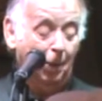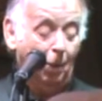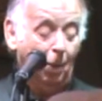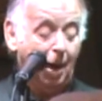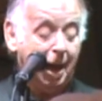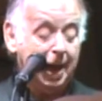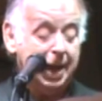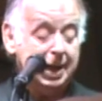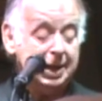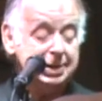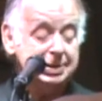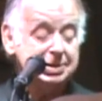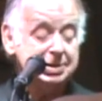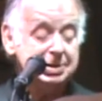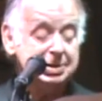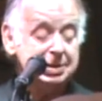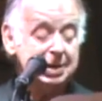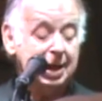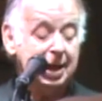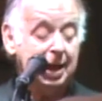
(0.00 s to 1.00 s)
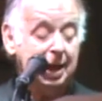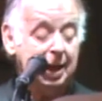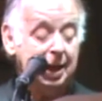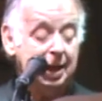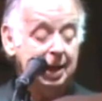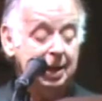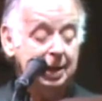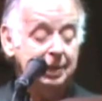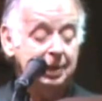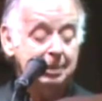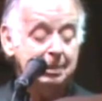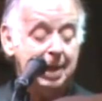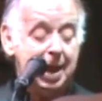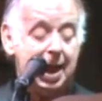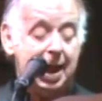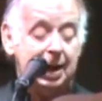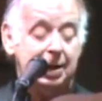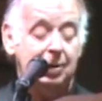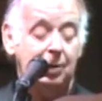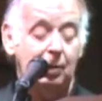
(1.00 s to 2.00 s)
Why is uh, the
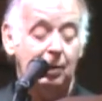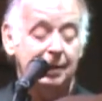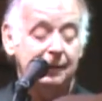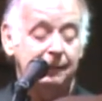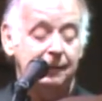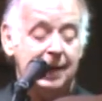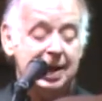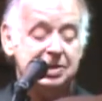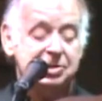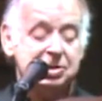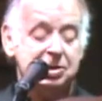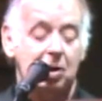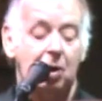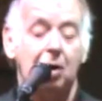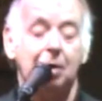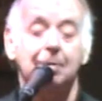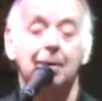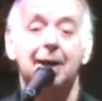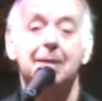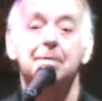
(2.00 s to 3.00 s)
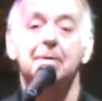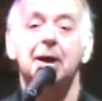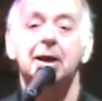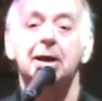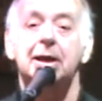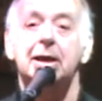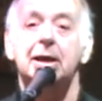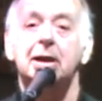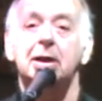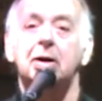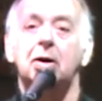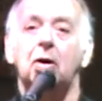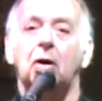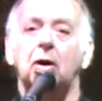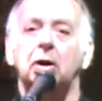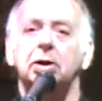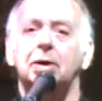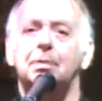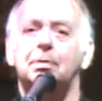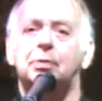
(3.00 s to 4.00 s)
man who invests all my money
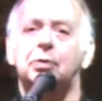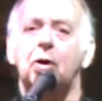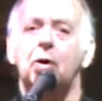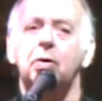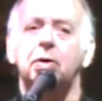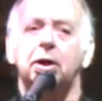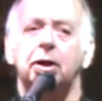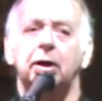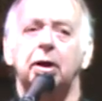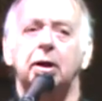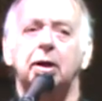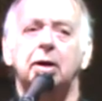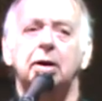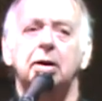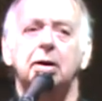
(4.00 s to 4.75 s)
called a broker?